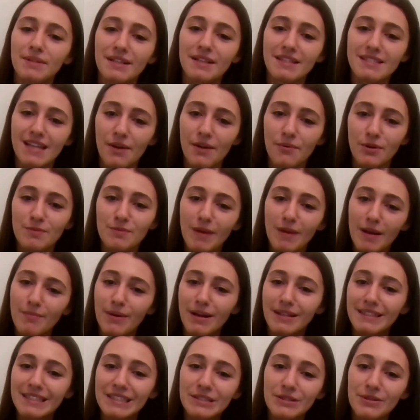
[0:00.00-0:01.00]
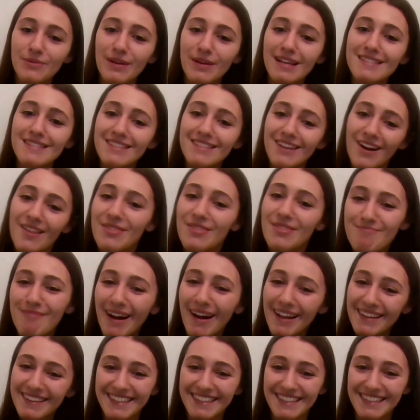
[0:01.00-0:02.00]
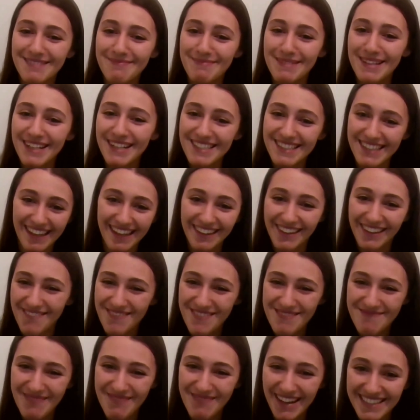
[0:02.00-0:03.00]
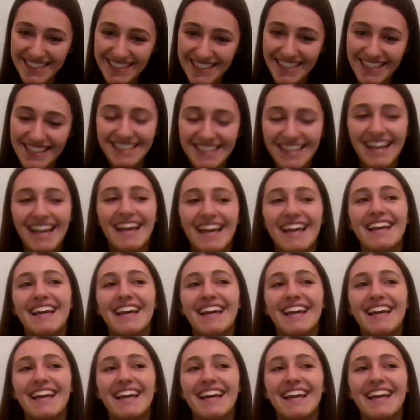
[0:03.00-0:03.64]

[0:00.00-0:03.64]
because I want my body to rest on the mountain because I love the mountain.